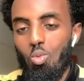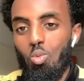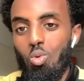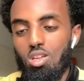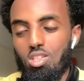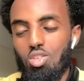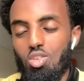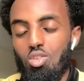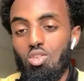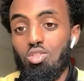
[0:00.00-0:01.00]
What's
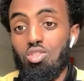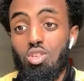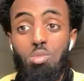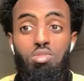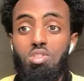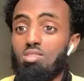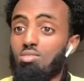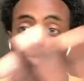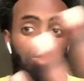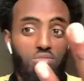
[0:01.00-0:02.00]
your top
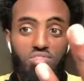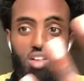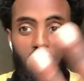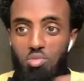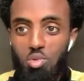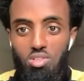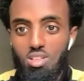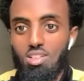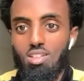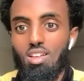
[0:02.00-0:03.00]
three or top five, if you
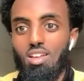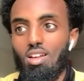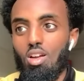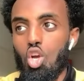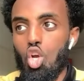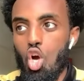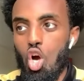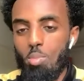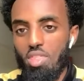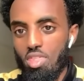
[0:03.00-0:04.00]
want,
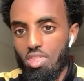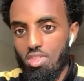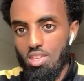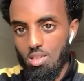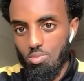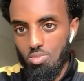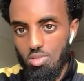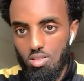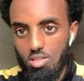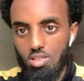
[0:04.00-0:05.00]
common
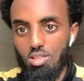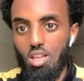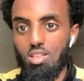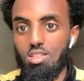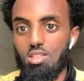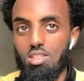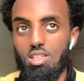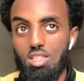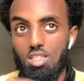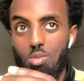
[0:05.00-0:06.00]
themes that you
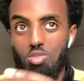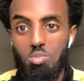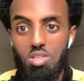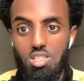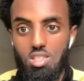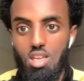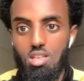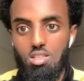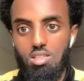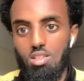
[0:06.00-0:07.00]
see in terms of
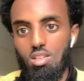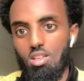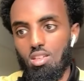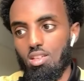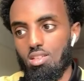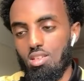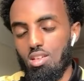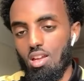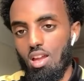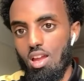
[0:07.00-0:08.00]
mistakes that you
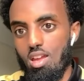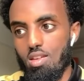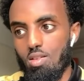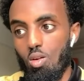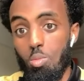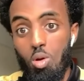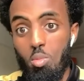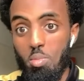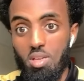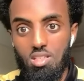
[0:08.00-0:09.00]
see in
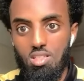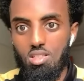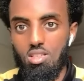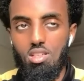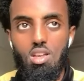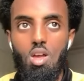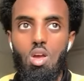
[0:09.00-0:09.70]
upcoming businesses,